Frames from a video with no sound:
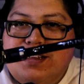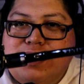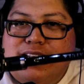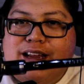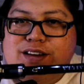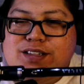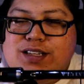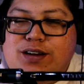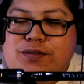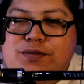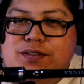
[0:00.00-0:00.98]
Get
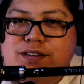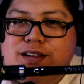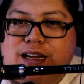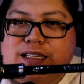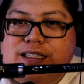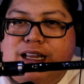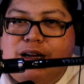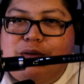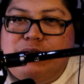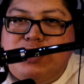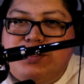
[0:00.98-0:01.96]
yourself a
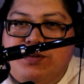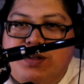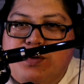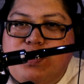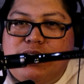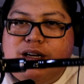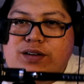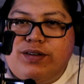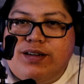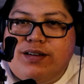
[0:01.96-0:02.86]
Daiwa Tatula 100.